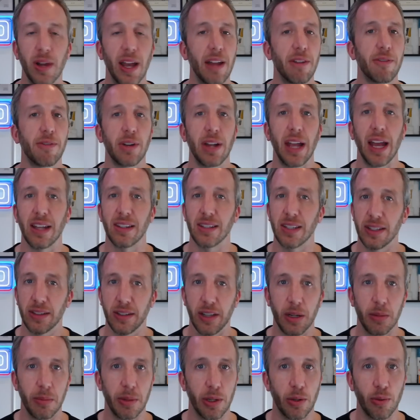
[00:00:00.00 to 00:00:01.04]
Every asset's
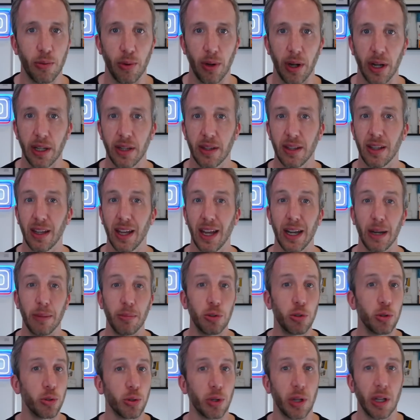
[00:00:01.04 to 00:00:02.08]
going to be great, and I'm
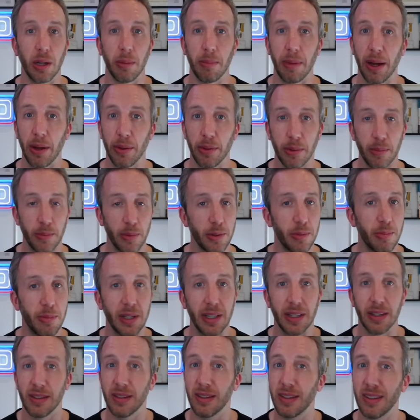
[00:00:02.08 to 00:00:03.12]
talking about them, which
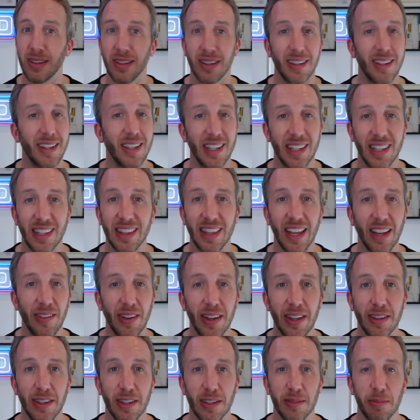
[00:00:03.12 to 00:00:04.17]
means they've
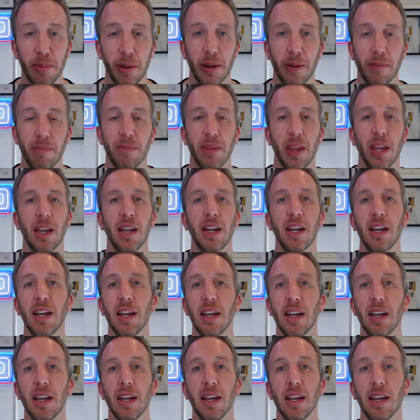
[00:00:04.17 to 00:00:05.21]
hit the spot.
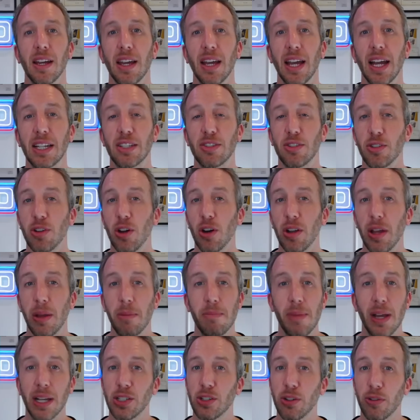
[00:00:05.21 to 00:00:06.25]
It's not a
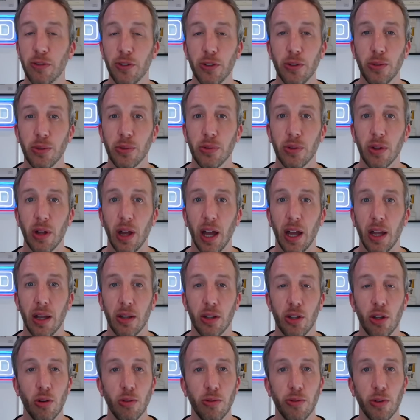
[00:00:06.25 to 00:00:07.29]
major
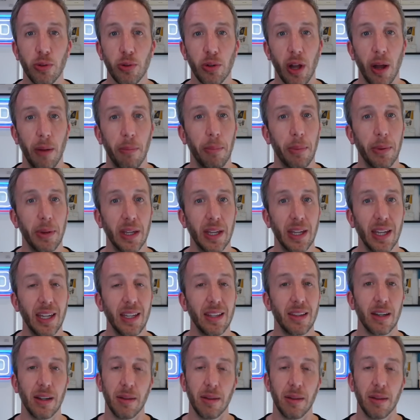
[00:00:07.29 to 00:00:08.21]
dog food company either.